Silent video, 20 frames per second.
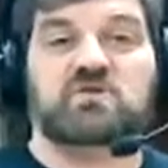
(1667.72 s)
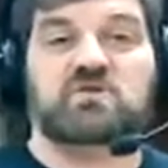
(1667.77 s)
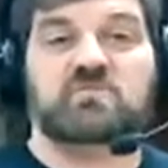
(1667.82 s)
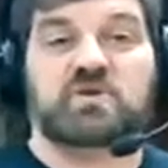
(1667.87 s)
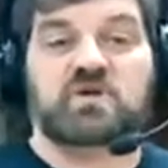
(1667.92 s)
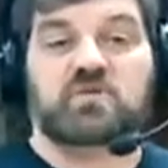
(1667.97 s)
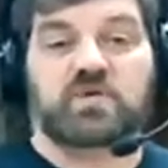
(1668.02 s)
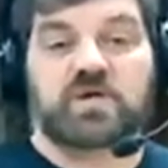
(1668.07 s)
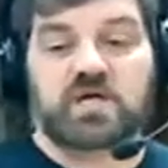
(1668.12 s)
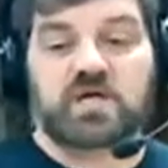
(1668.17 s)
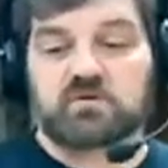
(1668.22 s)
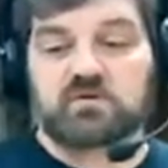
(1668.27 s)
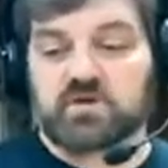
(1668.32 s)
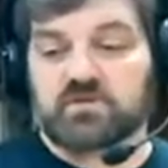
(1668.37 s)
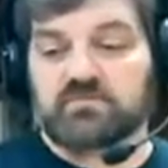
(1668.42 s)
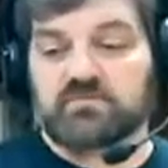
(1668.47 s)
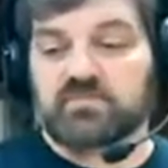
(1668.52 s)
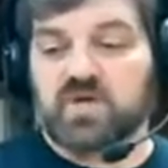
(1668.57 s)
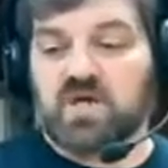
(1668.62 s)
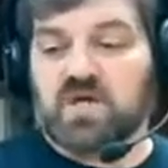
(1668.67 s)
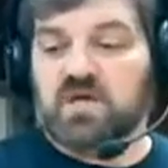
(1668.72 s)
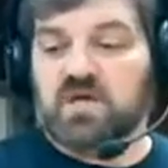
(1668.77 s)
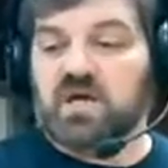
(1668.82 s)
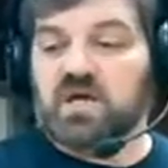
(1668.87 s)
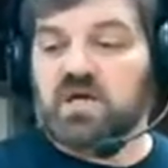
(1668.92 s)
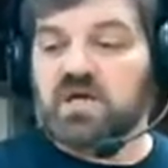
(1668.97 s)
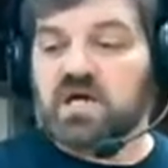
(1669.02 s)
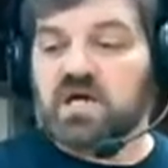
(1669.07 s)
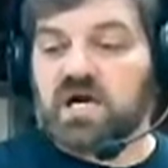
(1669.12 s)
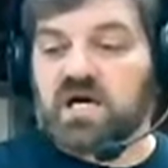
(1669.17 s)
bit of wiggle room.
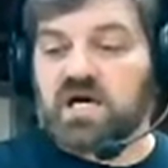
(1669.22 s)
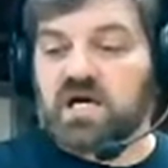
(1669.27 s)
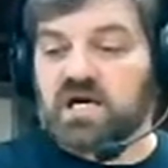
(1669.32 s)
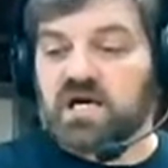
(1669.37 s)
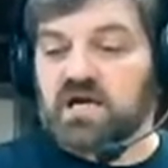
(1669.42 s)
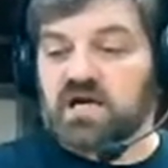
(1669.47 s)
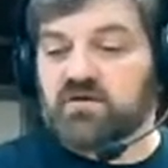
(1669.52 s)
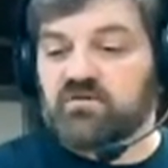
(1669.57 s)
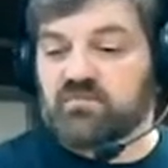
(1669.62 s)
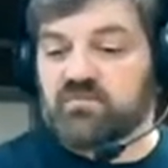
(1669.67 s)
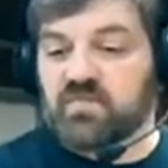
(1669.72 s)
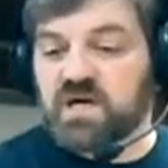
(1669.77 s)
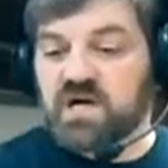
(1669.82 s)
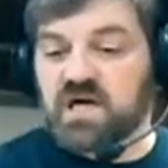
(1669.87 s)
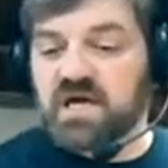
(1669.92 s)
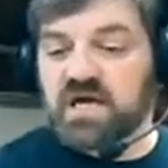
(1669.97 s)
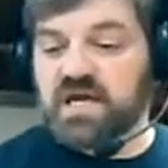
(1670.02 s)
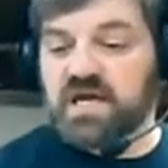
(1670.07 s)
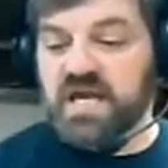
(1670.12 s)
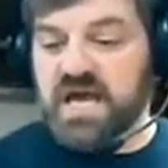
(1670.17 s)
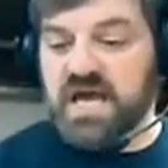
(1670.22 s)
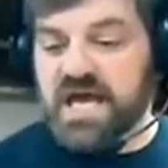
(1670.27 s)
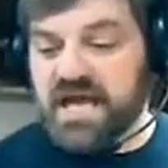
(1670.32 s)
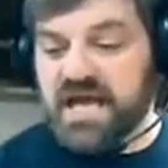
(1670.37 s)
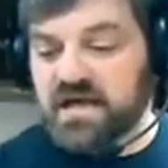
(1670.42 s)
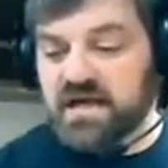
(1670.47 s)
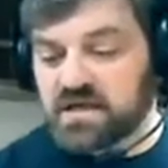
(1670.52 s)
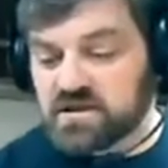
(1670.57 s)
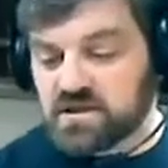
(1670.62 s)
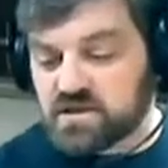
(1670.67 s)
My
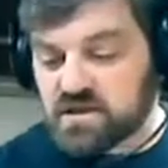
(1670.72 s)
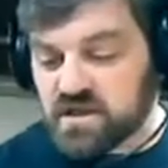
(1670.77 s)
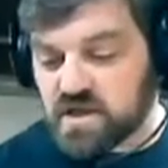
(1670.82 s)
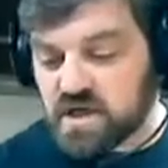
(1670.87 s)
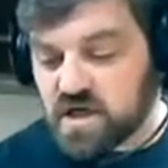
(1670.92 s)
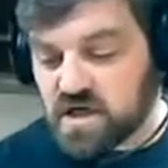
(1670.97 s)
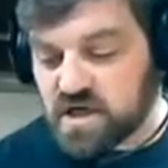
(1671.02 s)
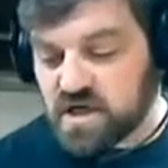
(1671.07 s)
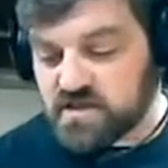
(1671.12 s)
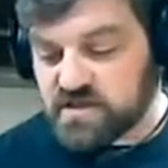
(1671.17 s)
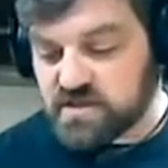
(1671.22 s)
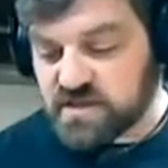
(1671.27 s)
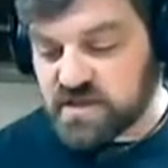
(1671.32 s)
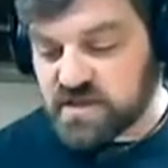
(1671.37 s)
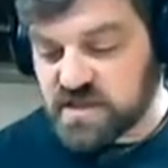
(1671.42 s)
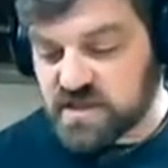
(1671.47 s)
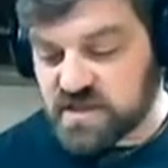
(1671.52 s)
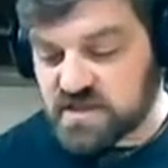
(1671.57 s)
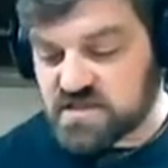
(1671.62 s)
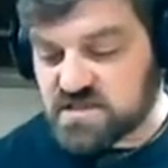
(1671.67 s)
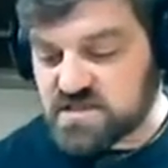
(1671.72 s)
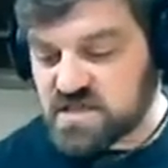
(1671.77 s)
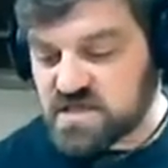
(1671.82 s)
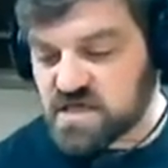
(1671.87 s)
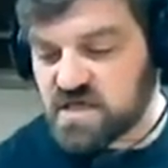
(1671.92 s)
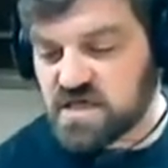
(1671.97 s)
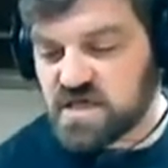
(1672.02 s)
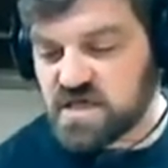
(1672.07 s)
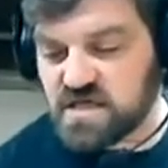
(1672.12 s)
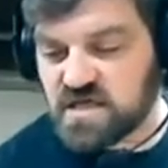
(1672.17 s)
angle on these
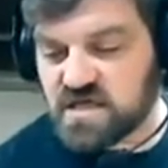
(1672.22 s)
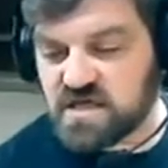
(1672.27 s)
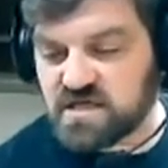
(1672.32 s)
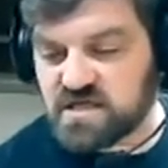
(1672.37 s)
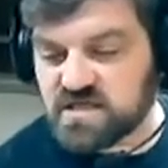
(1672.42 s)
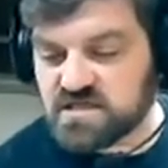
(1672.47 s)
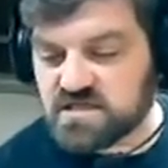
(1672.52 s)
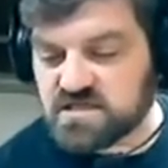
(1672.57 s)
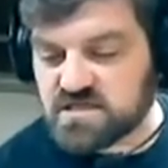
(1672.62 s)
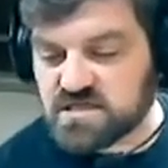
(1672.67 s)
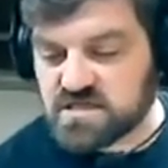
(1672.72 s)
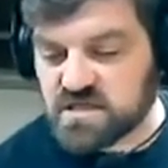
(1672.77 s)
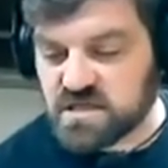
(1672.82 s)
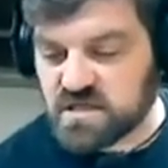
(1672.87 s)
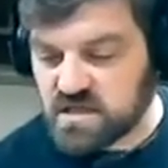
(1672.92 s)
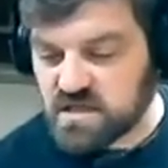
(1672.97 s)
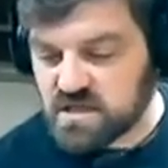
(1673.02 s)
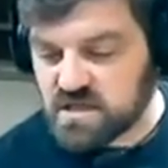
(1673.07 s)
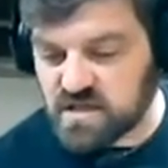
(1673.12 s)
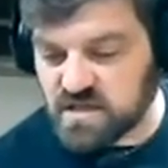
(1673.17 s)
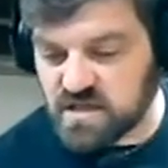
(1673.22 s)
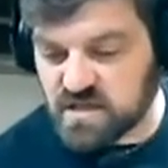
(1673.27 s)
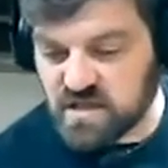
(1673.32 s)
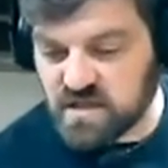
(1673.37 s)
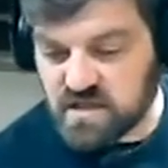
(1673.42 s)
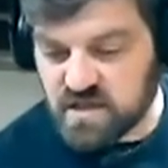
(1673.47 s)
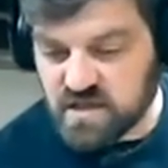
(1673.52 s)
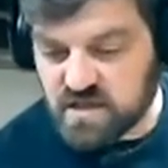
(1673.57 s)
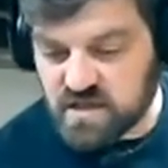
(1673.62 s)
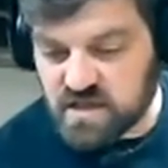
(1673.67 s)
is,
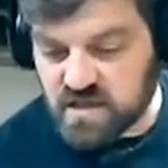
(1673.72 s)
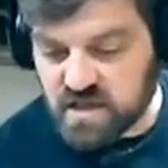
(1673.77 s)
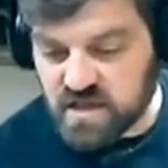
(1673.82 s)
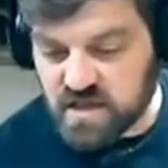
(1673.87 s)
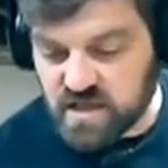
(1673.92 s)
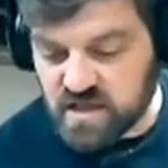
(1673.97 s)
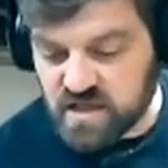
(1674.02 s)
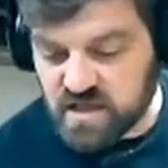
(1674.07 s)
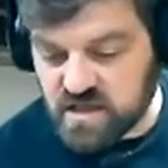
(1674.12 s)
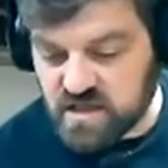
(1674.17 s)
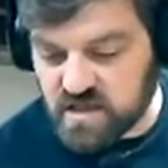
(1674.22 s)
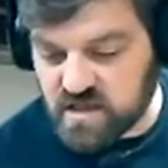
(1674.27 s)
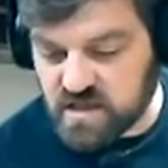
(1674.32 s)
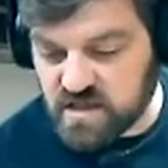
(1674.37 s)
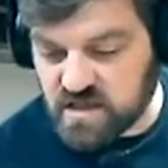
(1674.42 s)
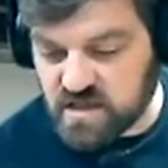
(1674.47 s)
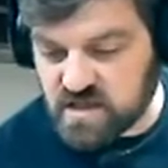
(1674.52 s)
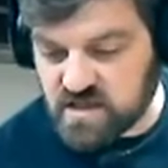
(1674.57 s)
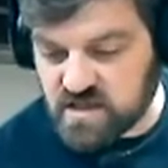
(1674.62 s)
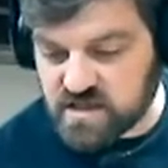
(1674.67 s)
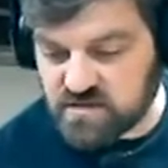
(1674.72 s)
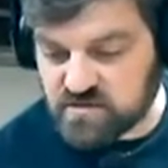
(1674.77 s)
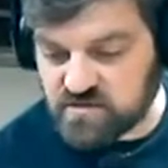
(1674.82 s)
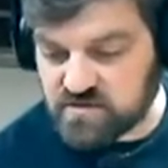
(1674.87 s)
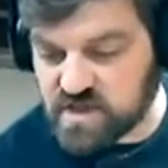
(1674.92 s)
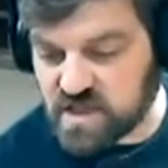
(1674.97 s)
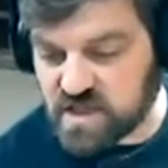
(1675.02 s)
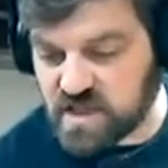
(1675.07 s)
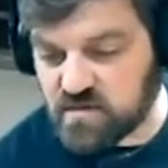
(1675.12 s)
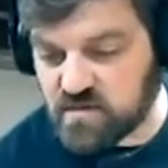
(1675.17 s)
I don't
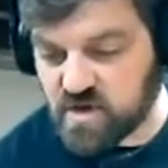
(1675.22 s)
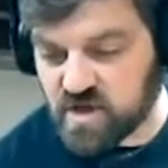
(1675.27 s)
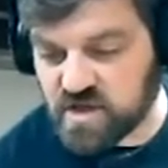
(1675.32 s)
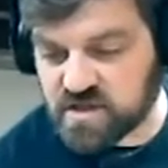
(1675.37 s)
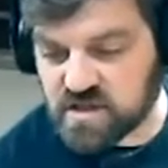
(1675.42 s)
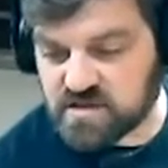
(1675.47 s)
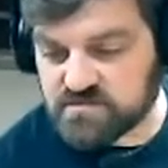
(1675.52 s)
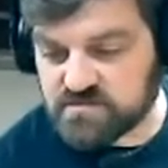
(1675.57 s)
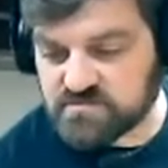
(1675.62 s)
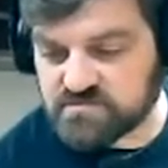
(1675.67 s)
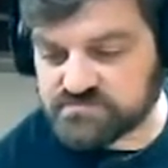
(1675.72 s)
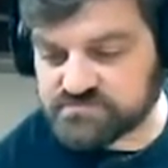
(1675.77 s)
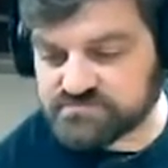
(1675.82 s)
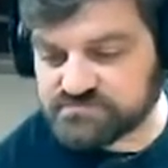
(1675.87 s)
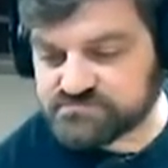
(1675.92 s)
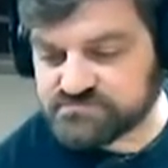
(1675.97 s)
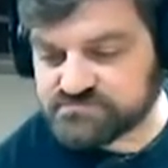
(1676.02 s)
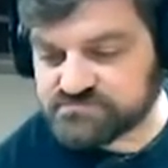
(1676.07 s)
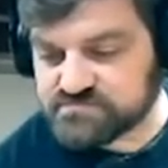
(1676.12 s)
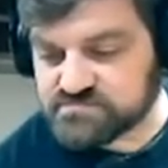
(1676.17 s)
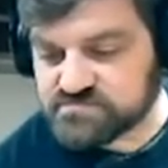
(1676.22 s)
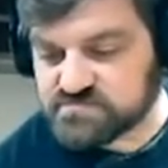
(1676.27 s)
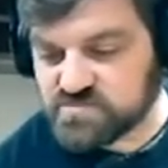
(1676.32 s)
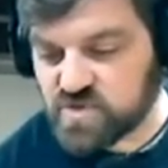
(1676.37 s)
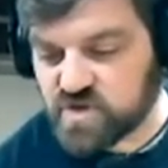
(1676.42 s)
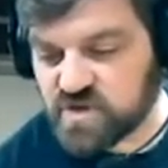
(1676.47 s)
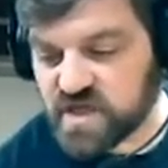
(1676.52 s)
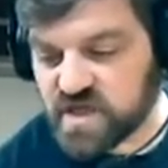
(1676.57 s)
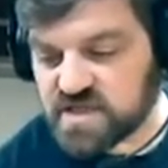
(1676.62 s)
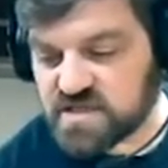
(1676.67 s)
think I marked it.
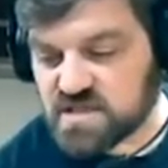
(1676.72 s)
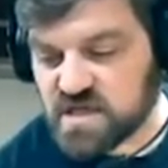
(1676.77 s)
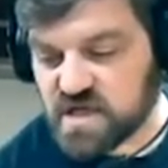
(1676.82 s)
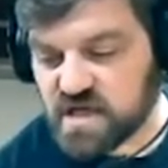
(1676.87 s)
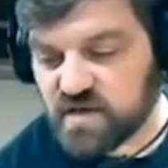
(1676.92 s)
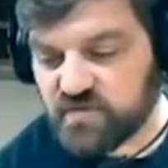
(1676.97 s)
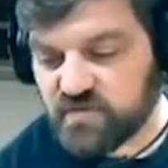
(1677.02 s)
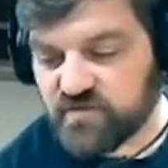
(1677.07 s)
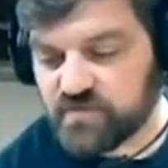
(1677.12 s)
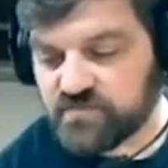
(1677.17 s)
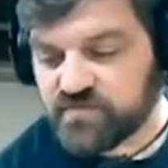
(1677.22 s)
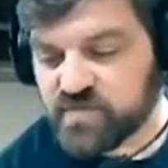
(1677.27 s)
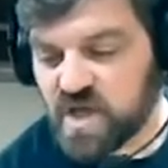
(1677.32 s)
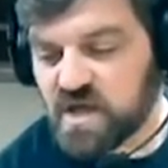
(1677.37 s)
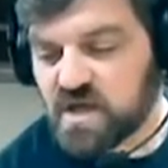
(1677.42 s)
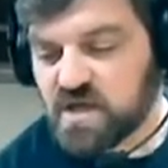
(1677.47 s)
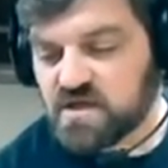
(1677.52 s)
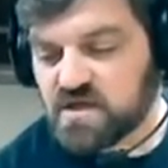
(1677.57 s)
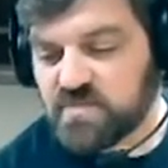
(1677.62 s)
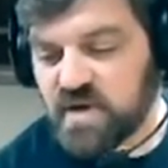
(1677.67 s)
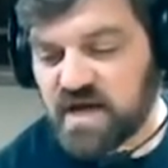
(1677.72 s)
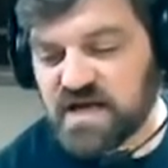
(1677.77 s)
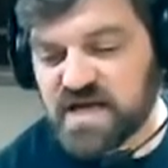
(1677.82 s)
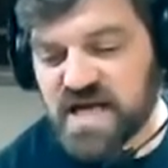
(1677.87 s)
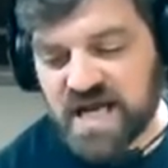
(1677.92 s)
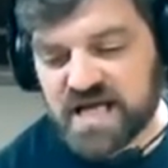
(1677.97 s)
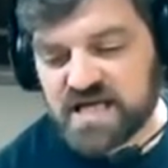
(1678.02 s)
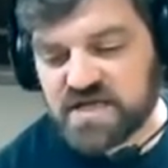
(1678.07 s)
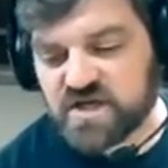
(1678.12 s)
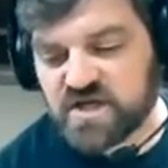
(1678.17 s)
Well, that's not helpful. About
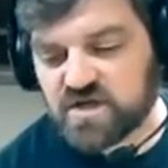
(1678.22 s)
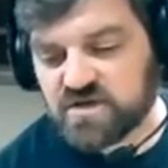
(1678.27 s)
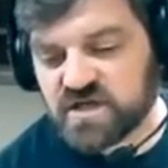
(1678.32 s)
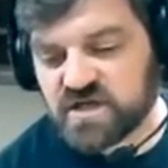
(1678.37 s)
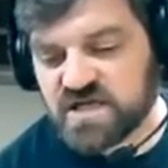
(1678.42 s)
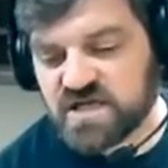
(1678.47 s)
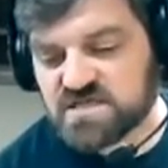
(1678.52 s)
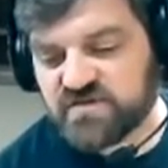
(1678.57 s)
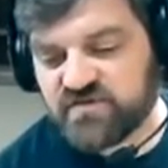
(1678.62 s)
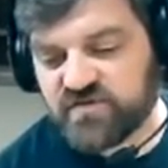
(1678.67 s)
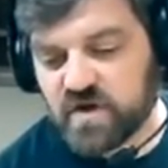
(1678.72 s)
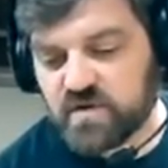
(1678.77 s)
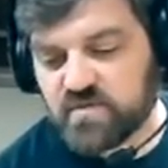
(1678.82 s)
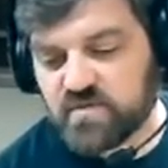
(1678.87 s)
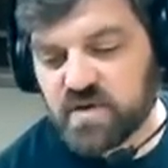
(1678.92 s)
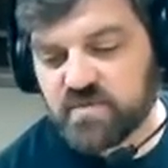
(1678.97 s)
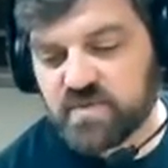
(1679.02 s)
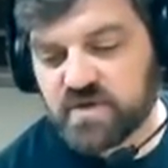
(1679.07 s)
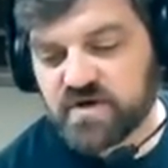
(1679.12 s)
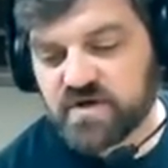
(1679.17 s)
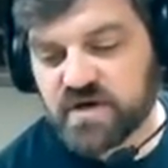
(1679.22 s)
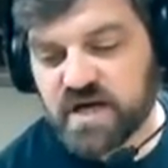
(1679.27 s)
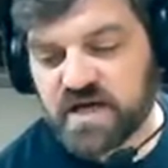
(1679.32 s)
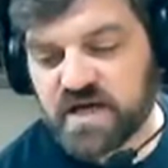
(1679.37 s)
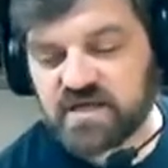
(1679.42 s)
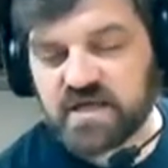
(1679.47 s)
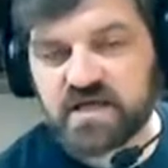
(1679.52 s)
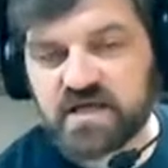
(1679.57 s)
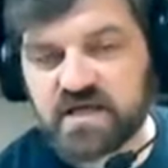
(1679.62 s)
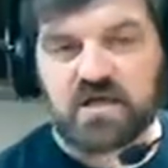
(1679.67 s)
9 degrees, if I remember
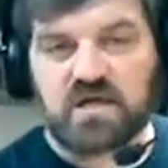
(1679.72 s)
correctly.